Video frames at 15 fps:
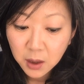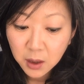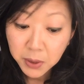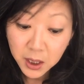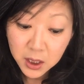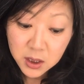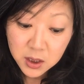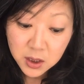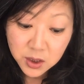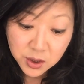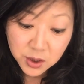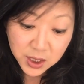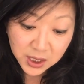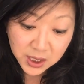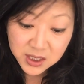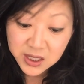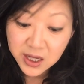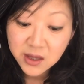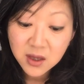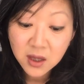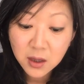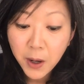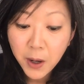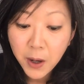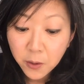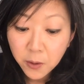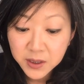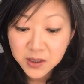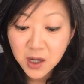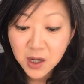but to the extent that the
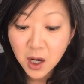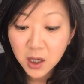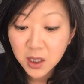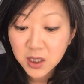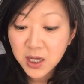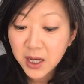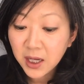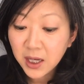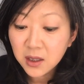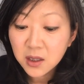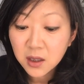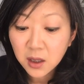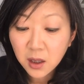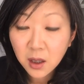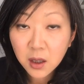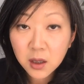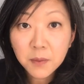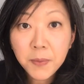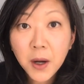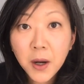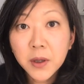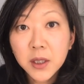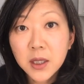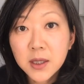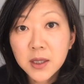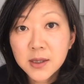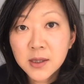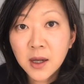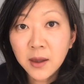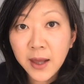poet is not contained, the poet
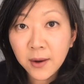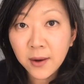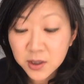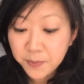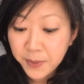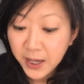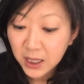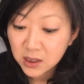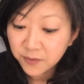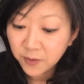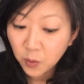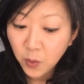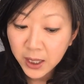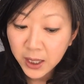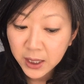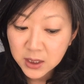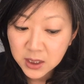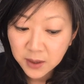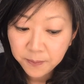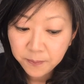is allowed to pass for white.